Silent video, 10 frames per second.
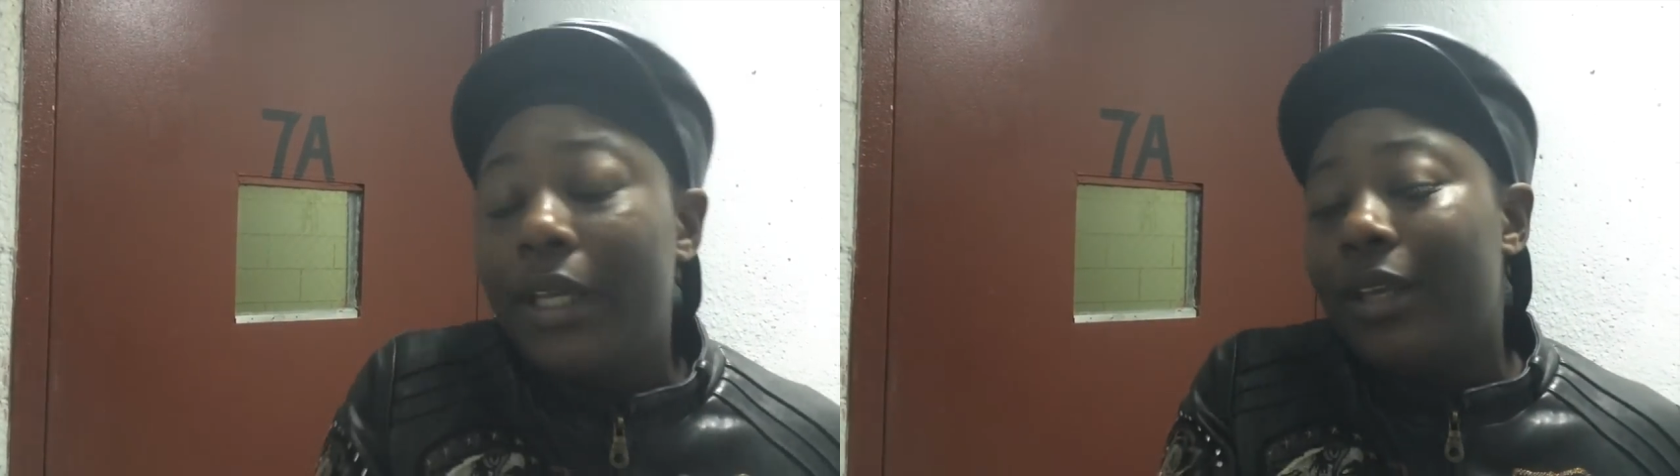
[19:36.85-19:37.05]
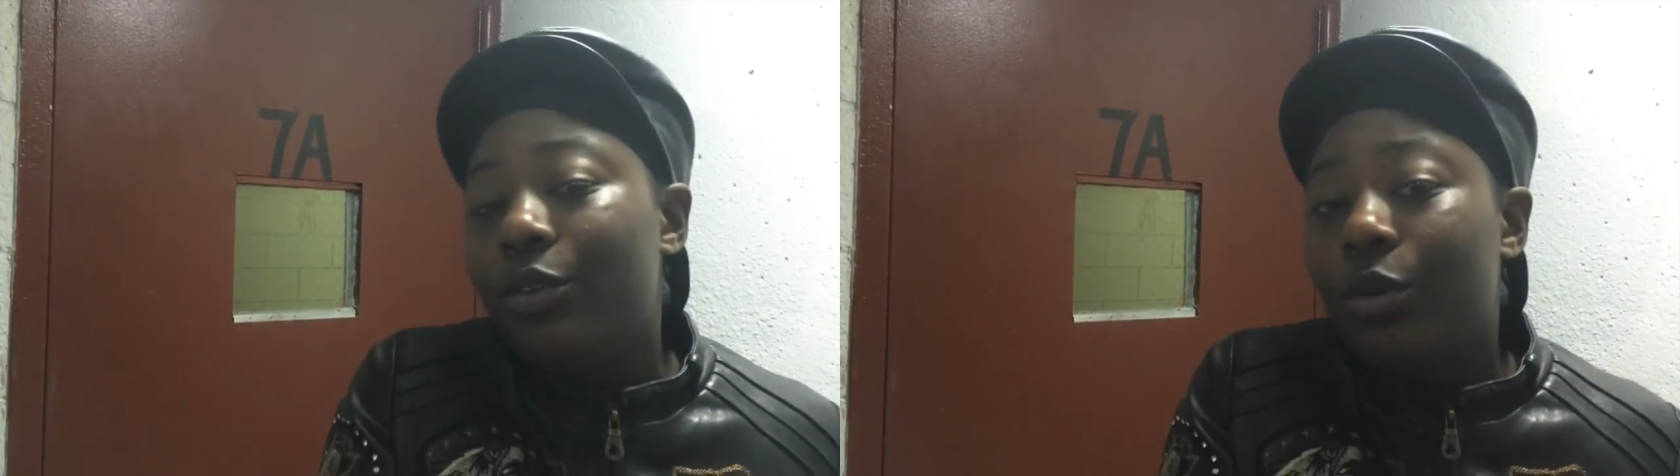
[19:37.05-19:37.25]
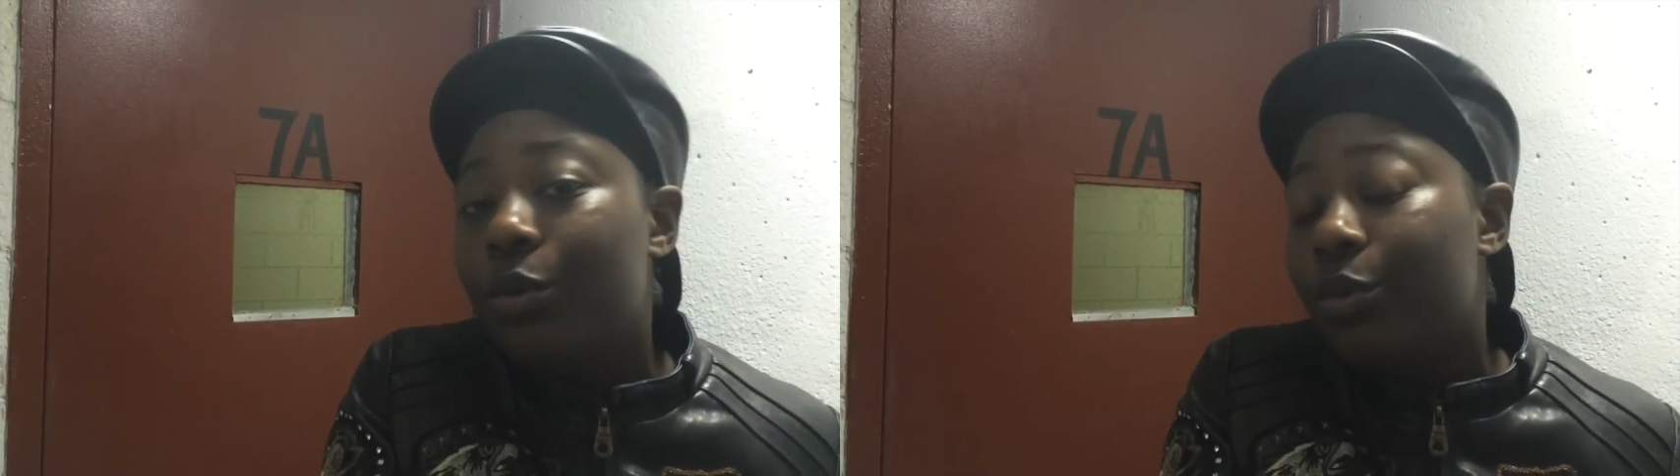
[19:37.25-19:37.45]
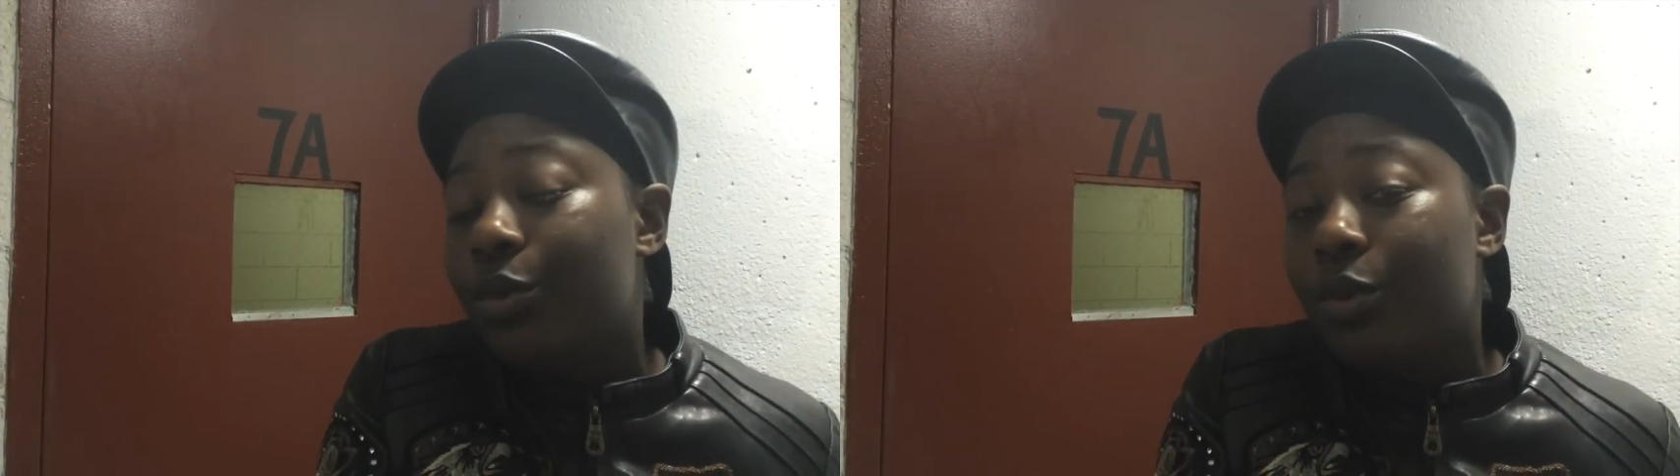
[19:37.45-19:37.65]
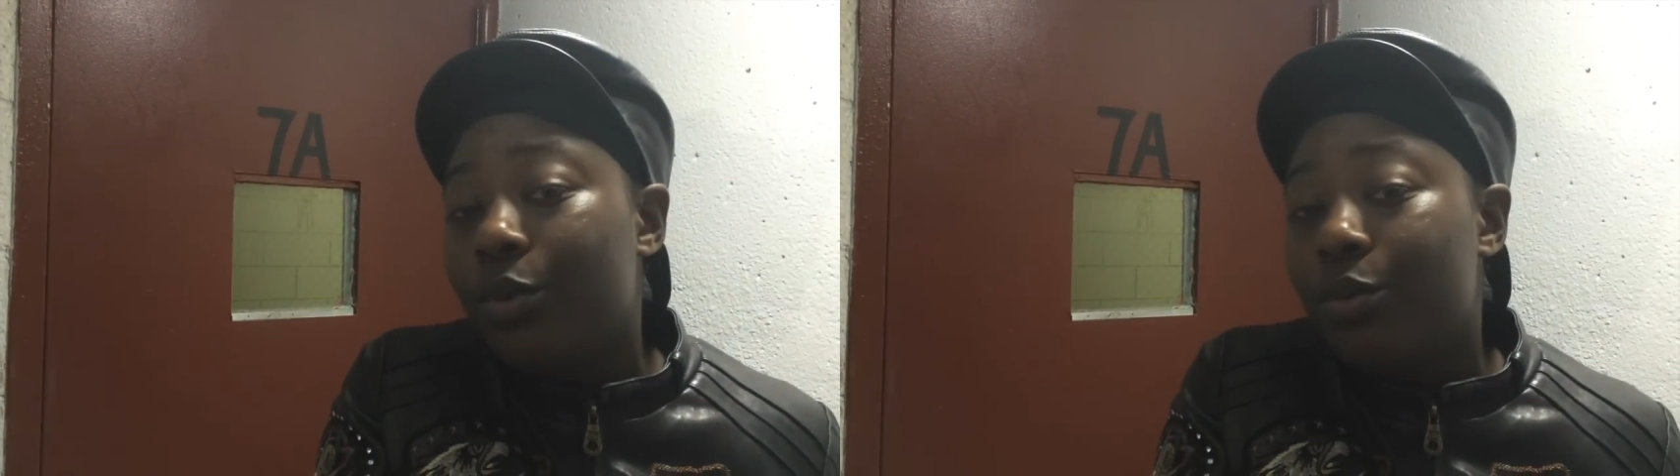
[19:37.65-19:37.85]
You don't
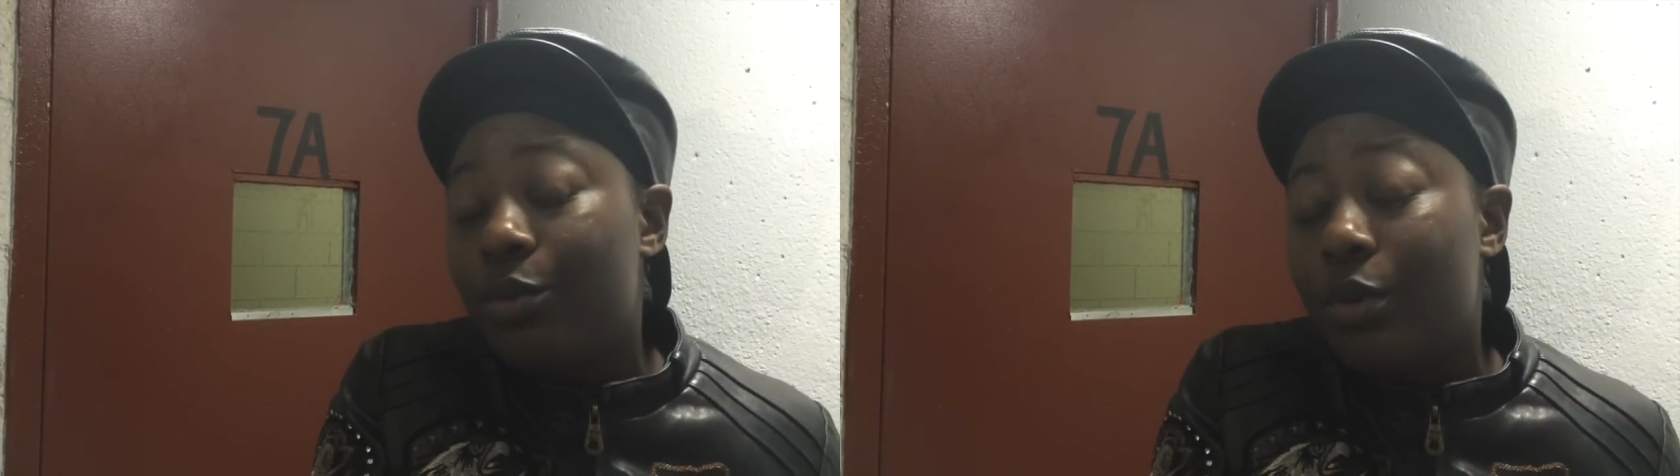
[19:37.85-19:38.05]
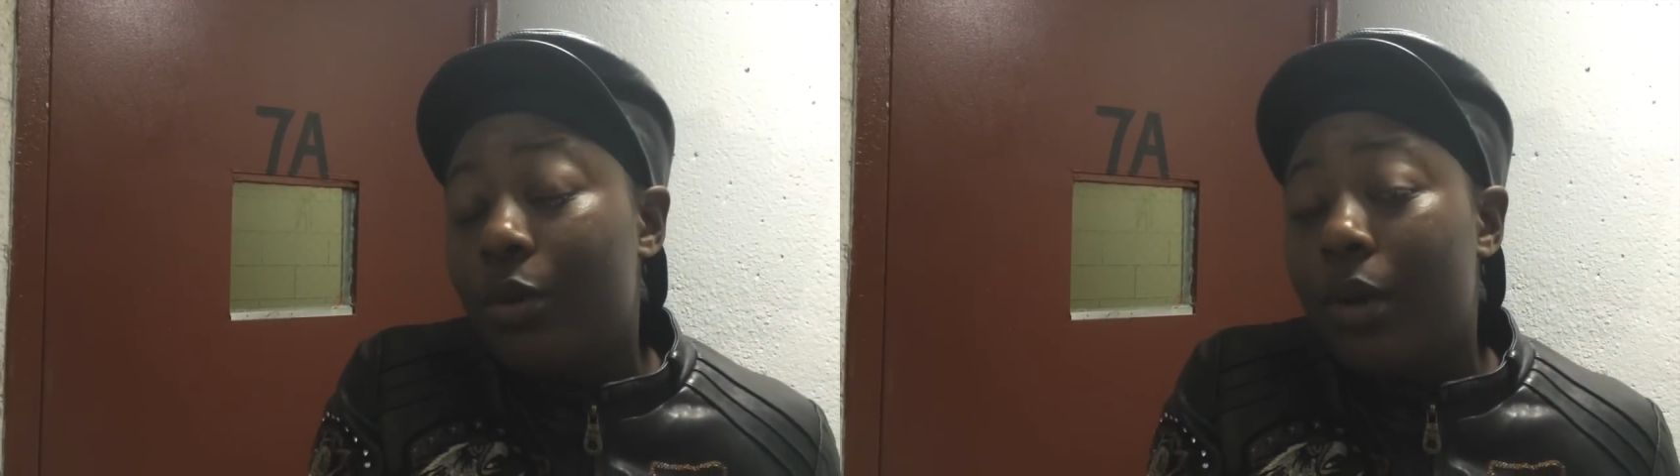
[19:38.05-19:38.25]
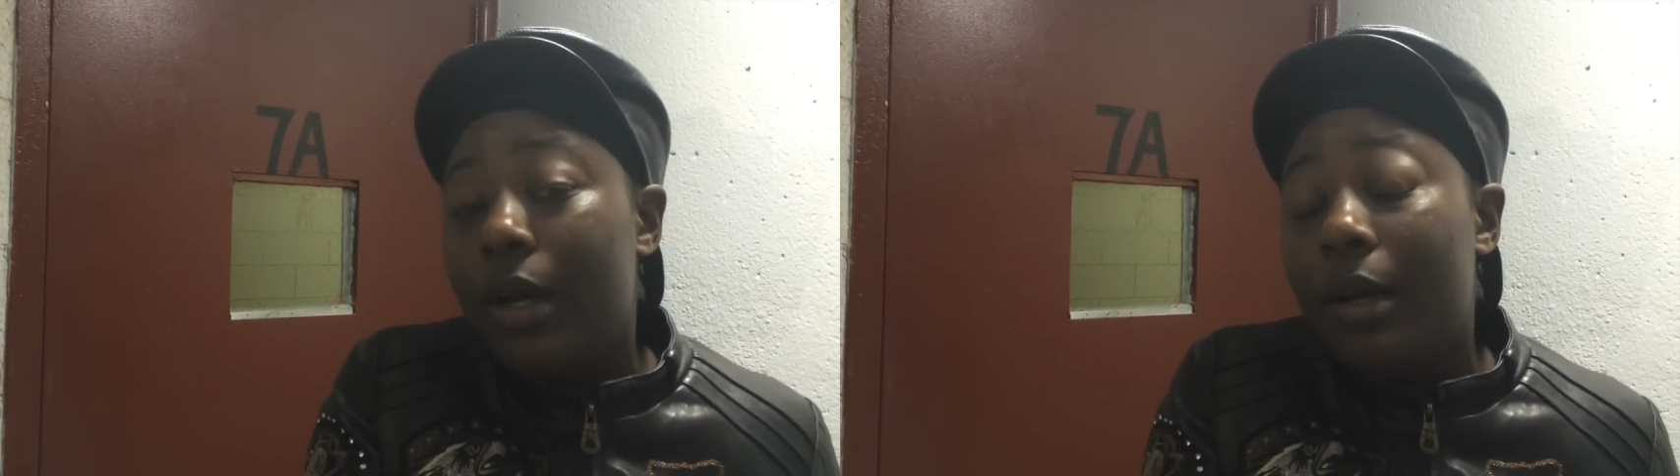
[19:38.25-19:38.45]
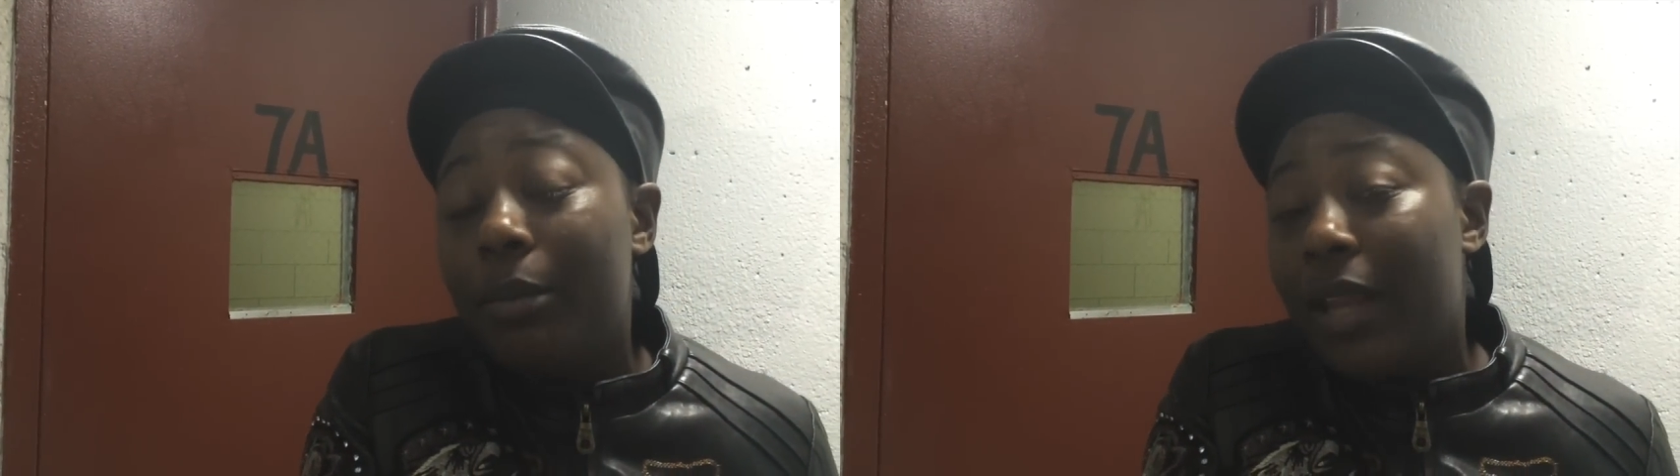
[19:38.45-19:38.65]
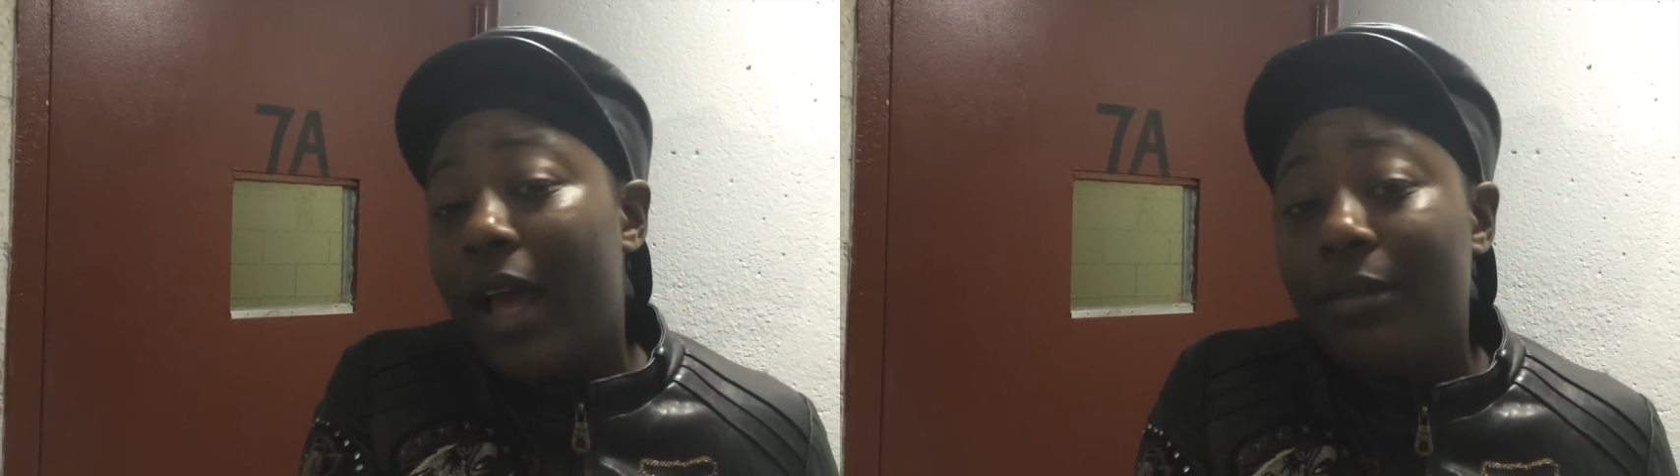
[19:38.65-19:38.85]

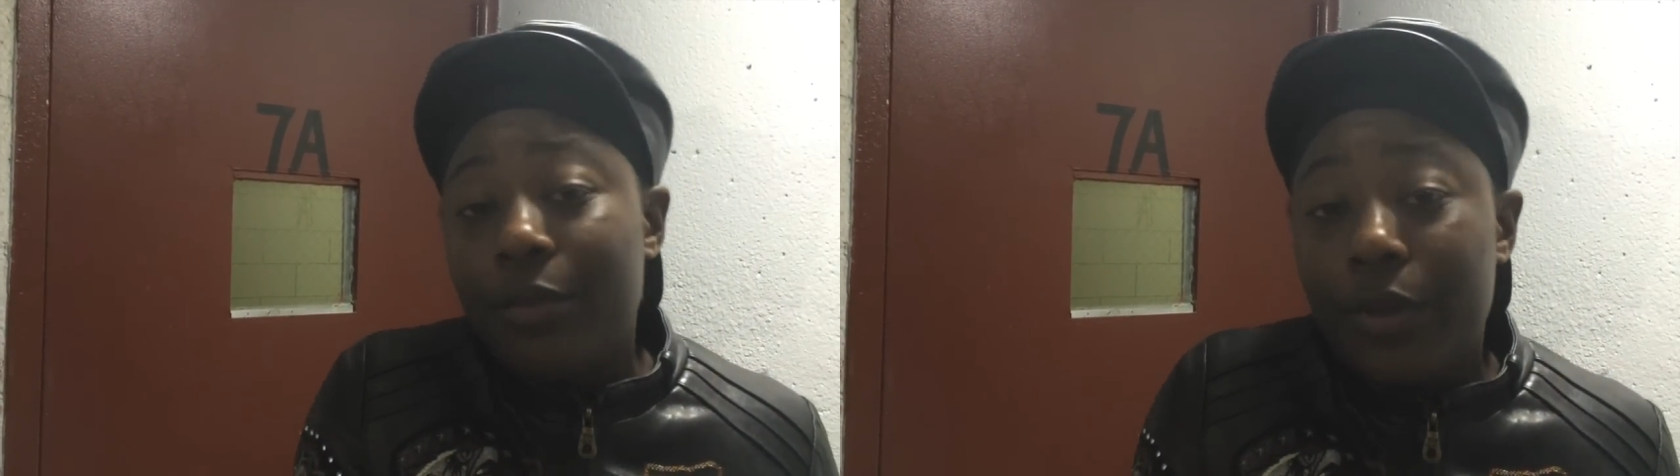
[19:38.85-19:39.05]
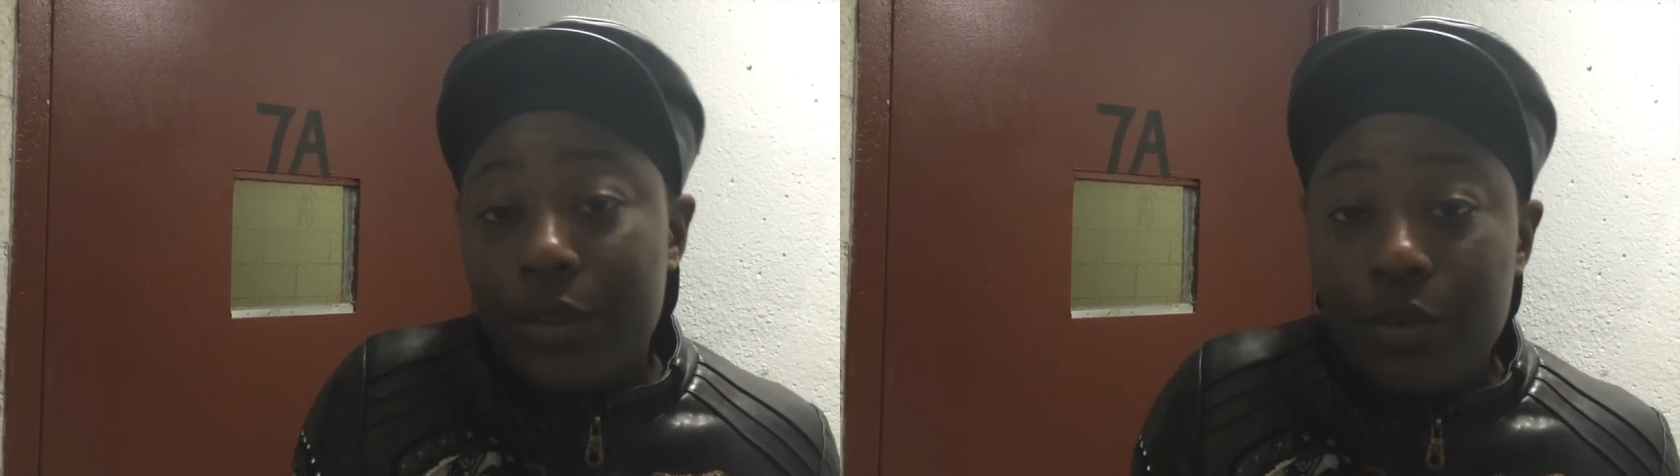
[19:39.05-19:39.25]
apply for it.